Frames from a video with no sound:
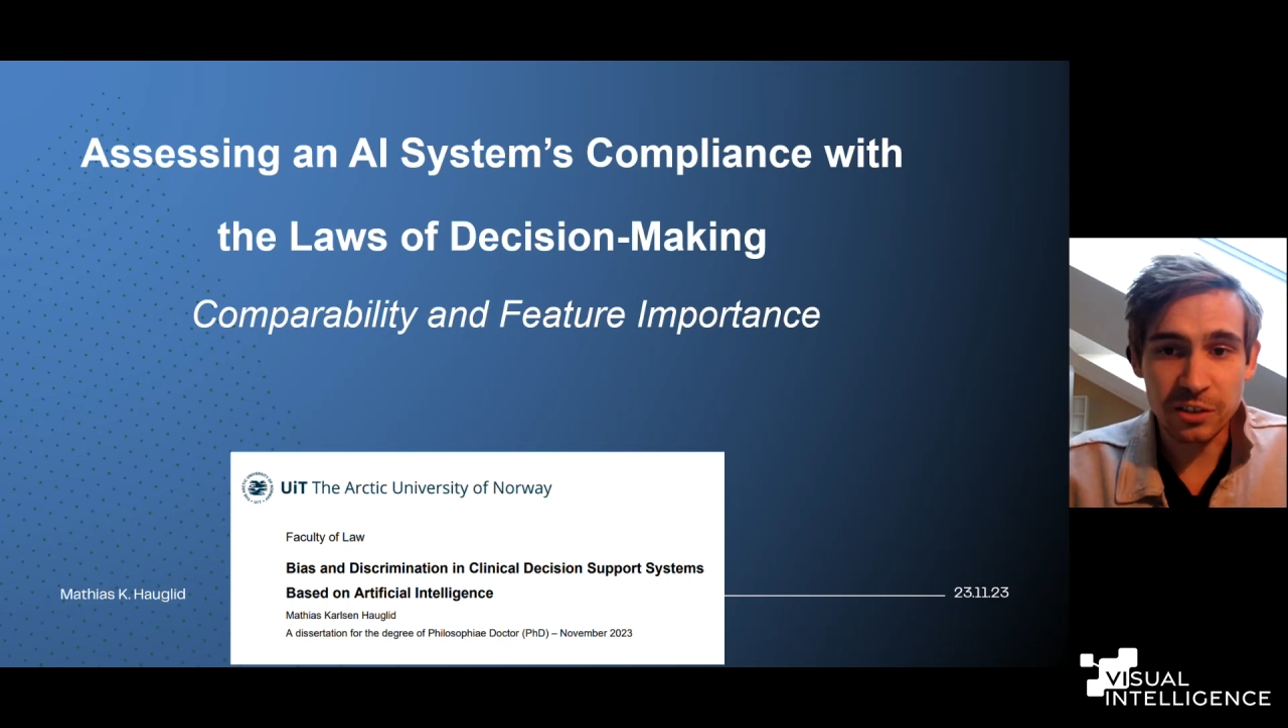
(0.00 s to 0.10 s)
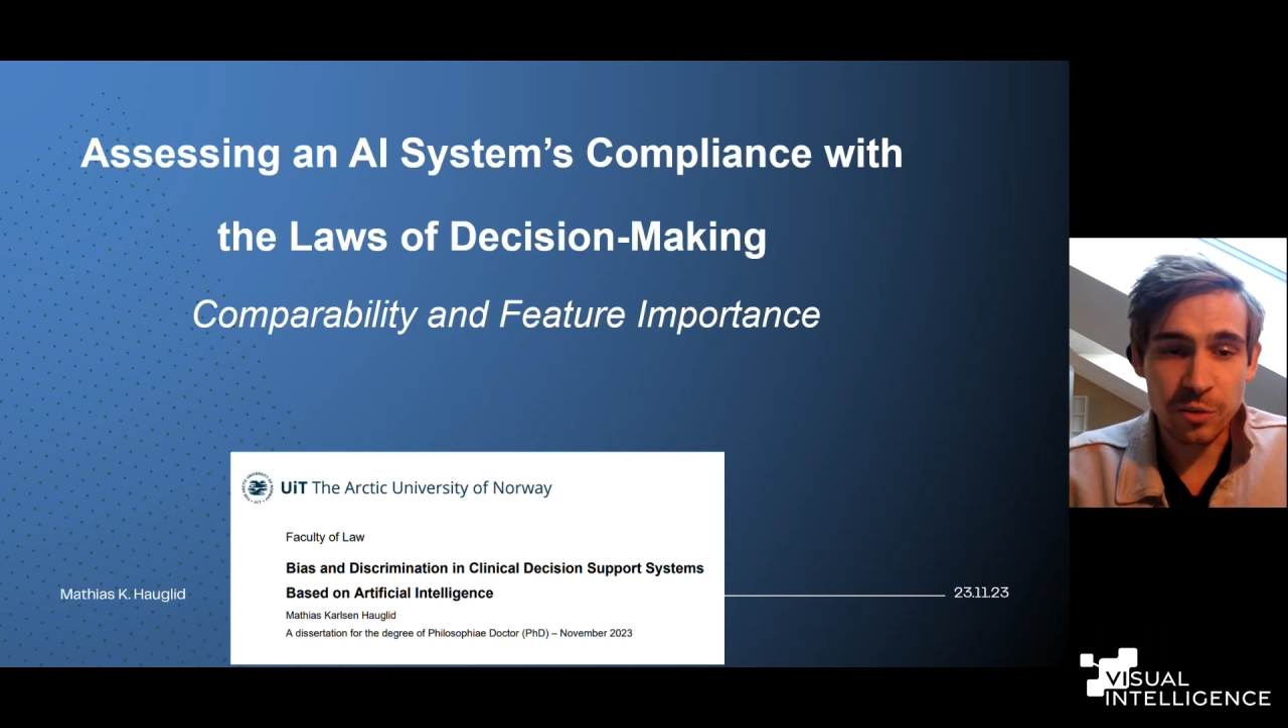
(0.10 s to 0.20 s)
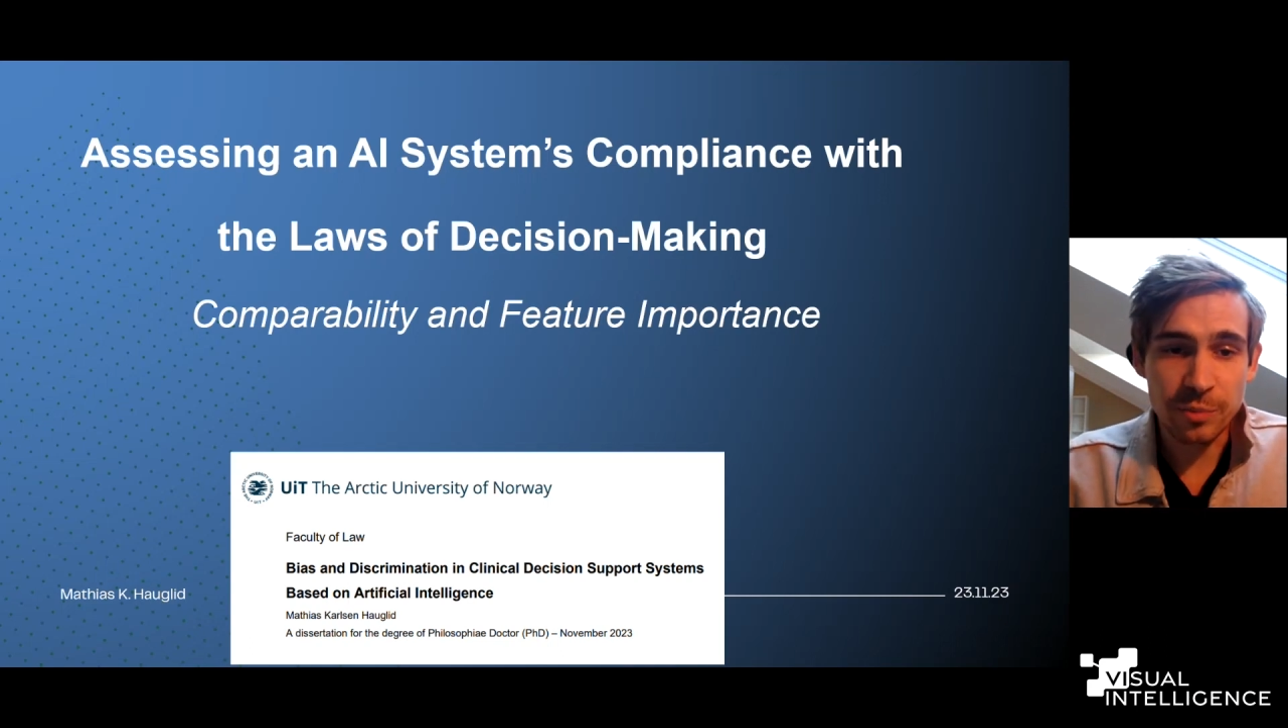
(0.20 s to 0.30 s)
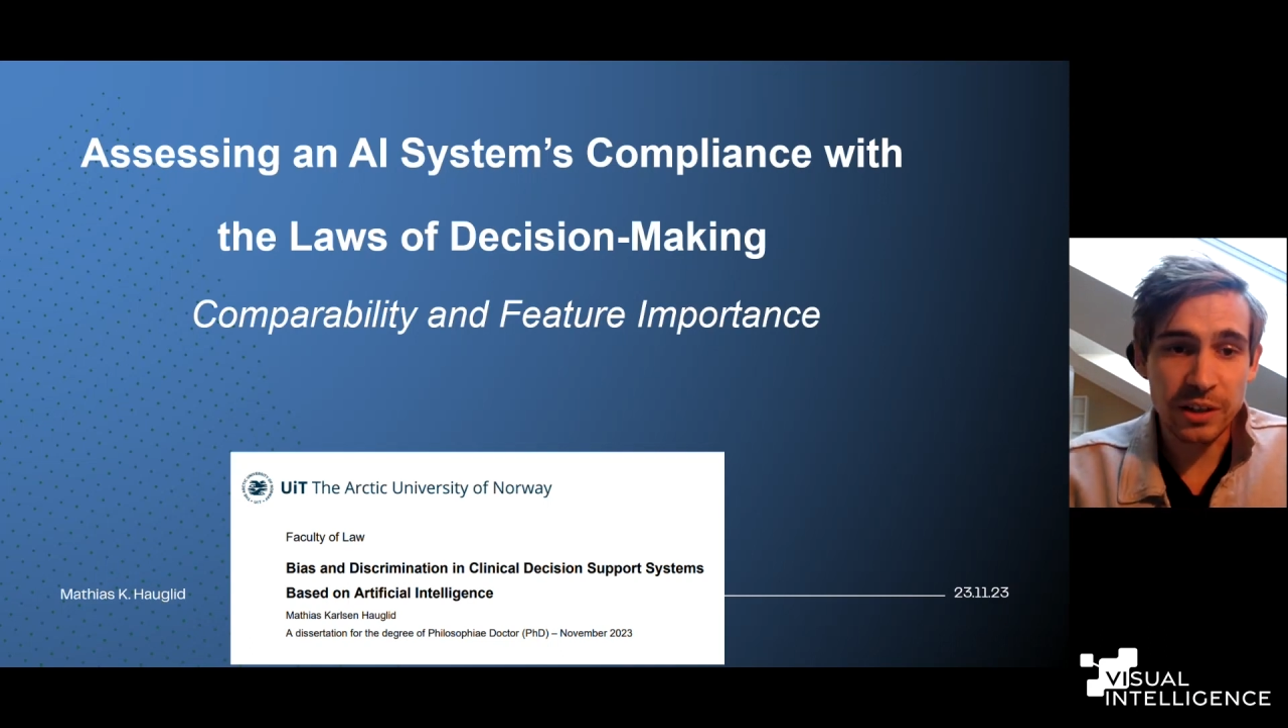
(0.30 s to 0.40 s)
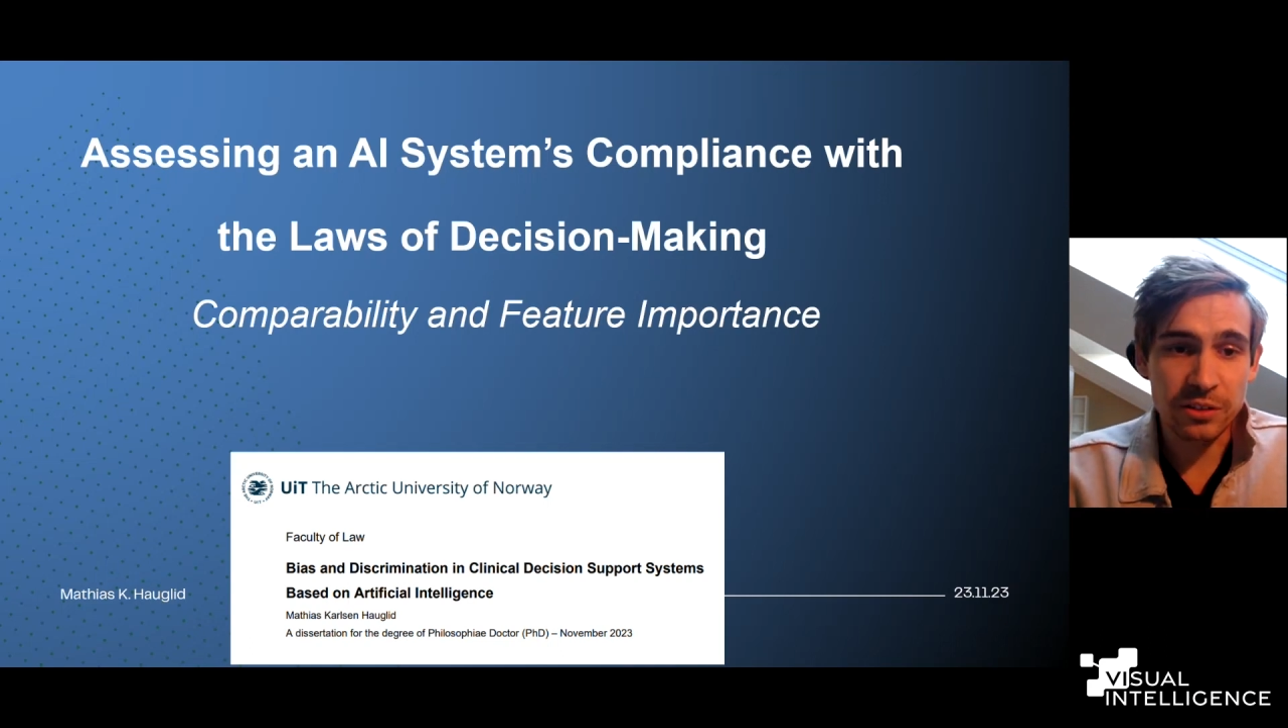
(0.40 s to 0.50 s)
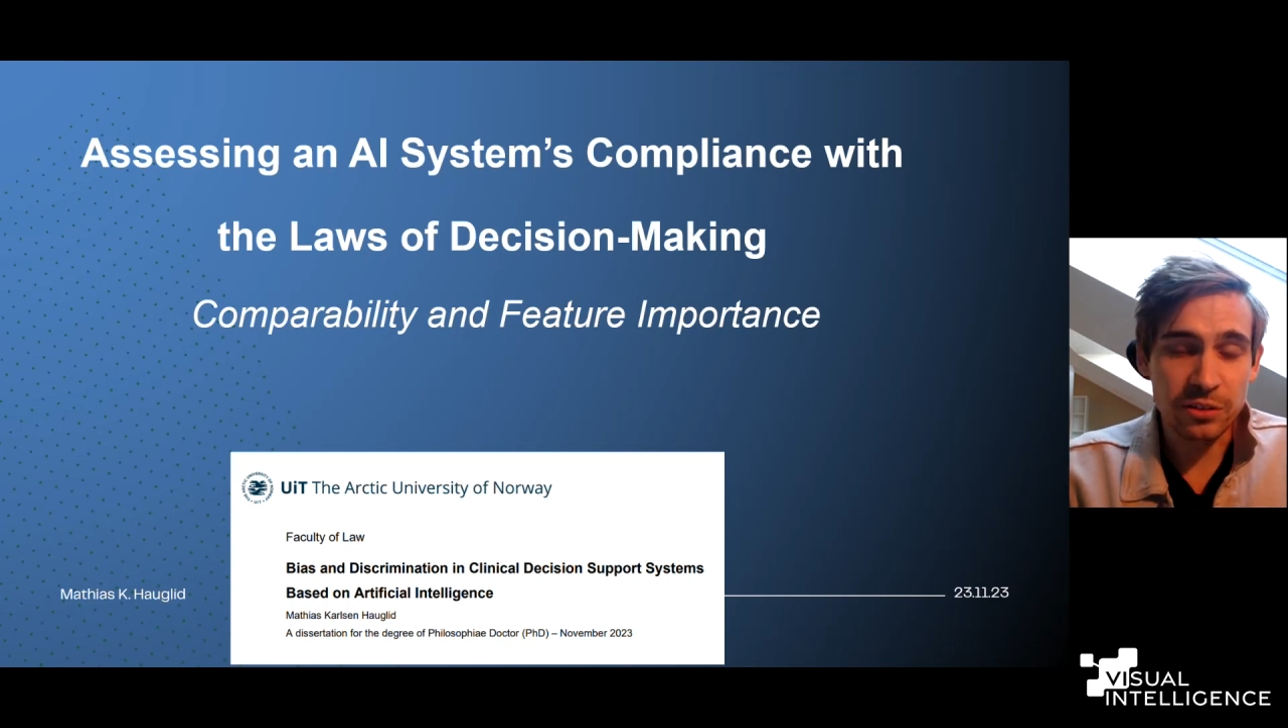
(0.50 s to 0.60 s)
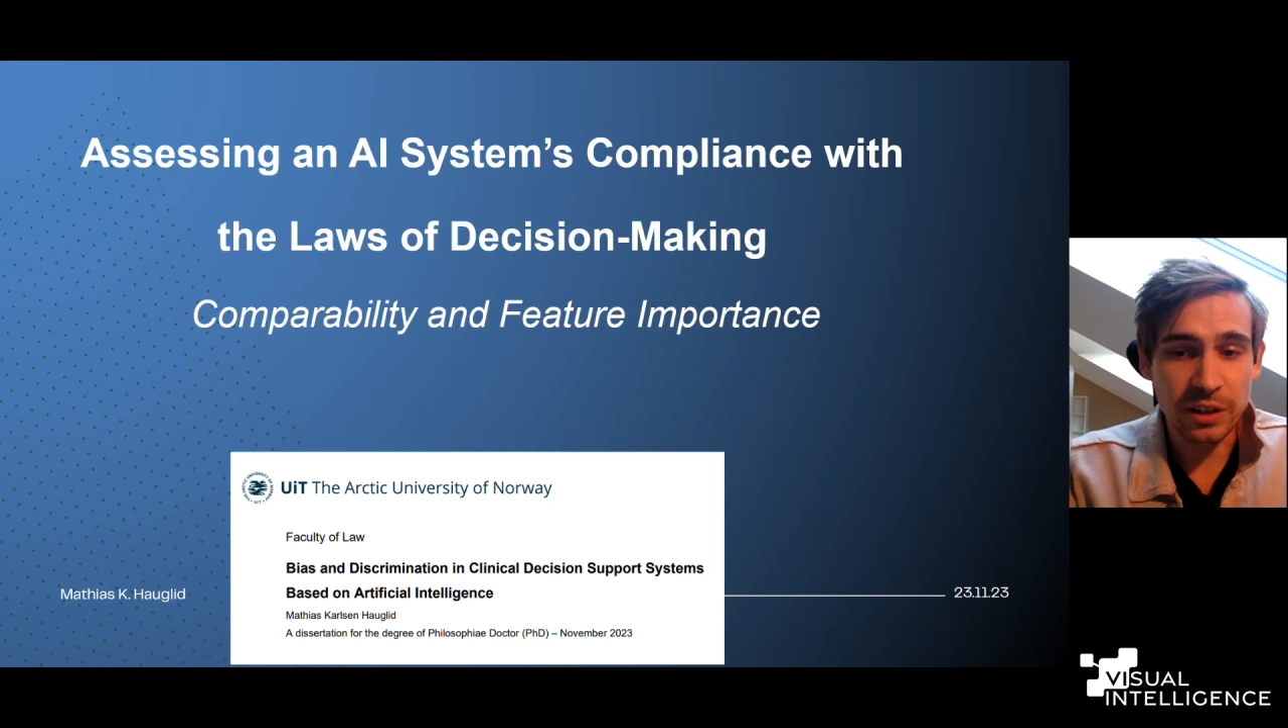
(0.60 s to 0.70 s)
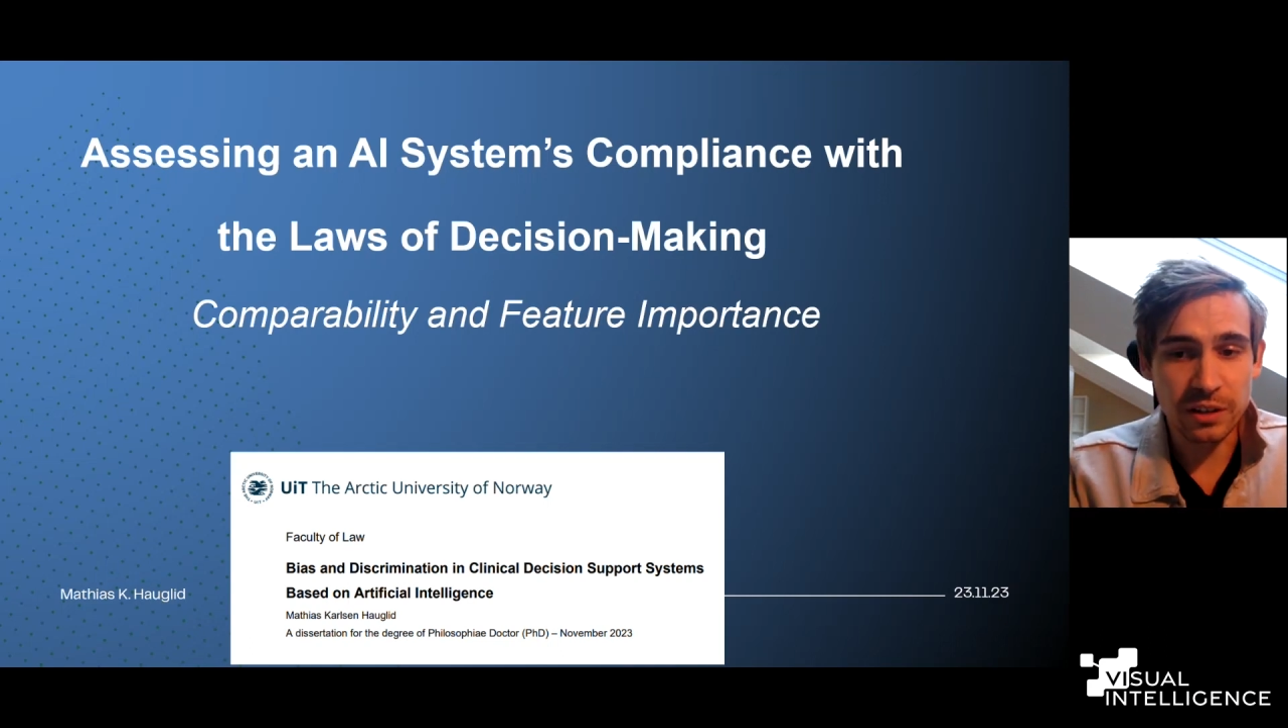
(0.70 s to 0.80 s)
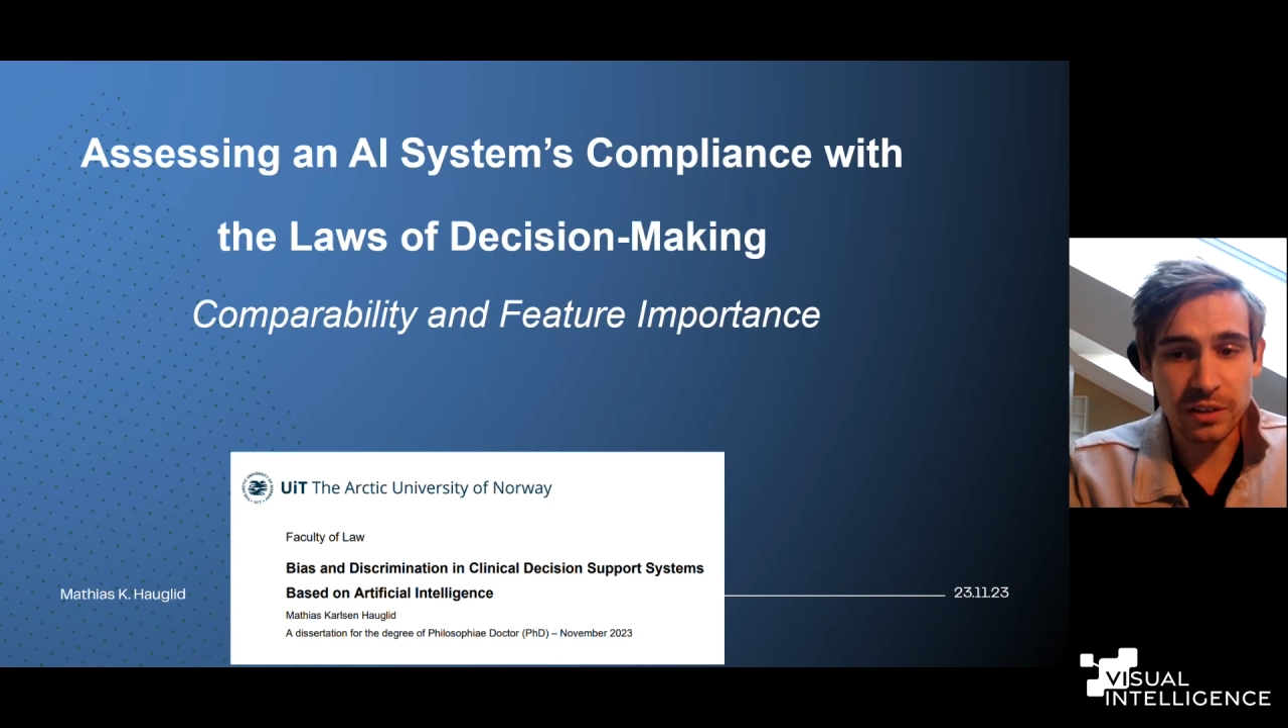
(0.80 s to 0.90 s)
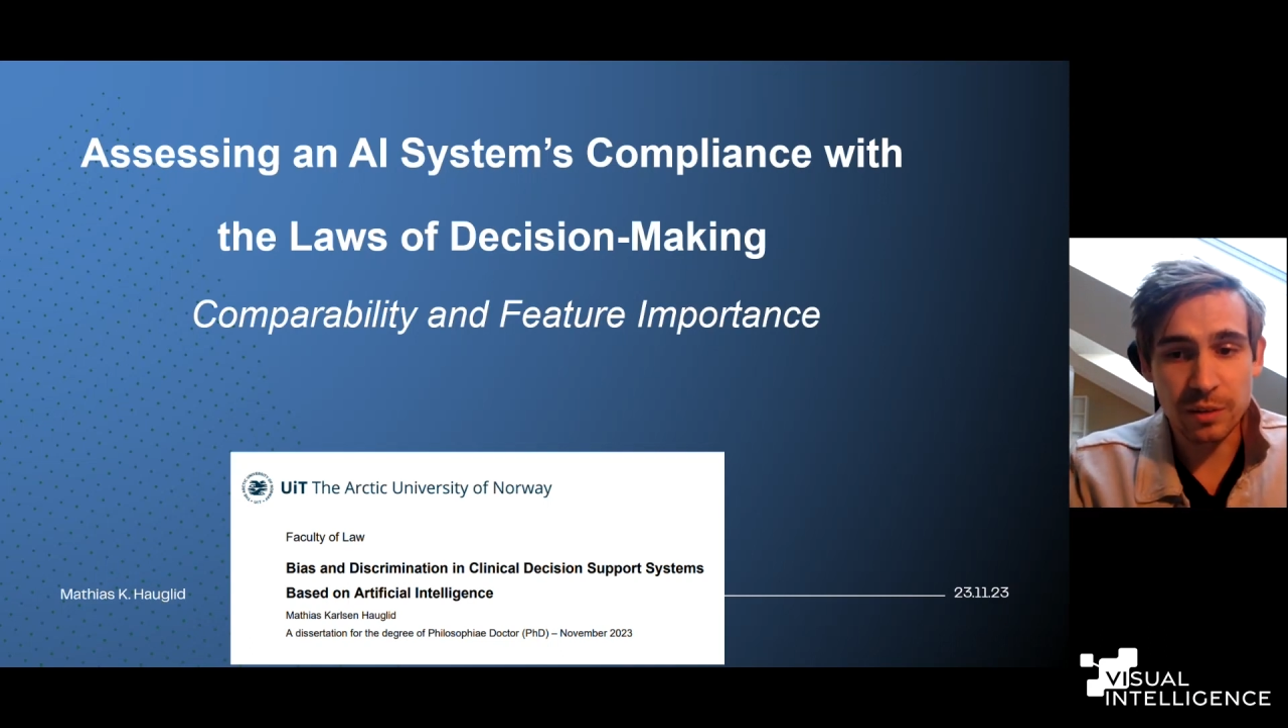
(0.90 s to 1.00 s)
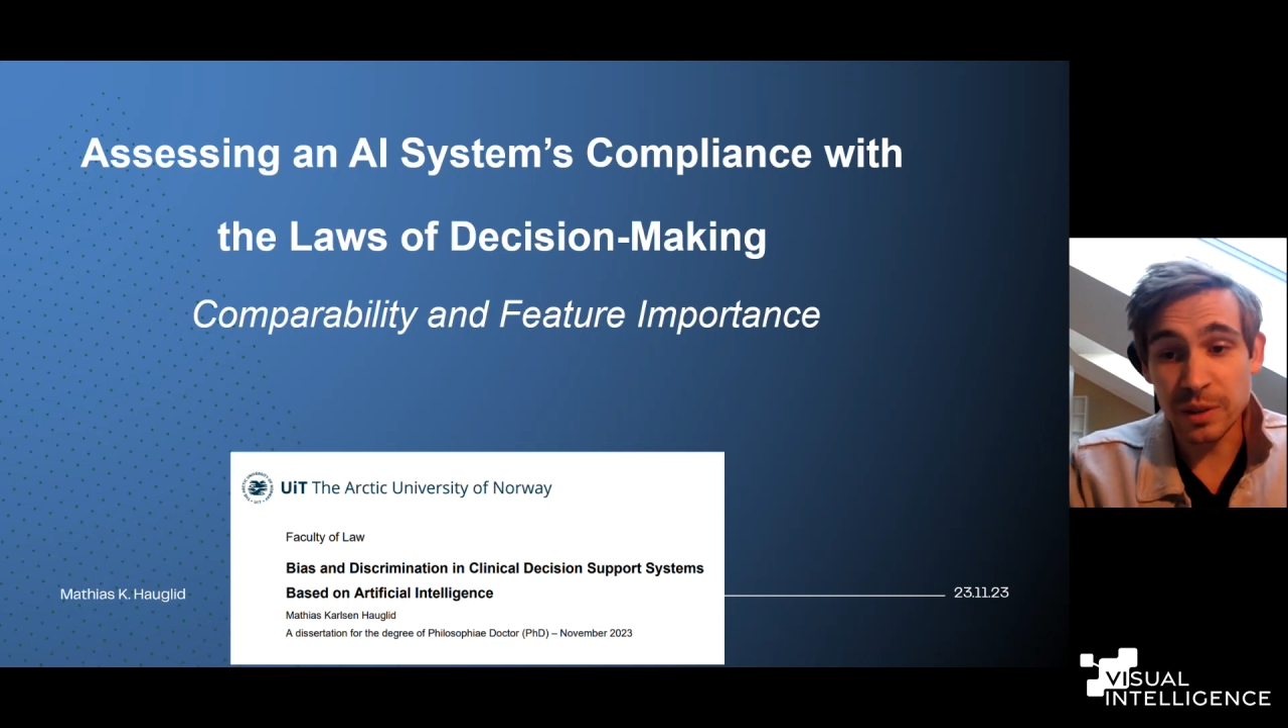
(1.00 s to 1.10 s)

compared to the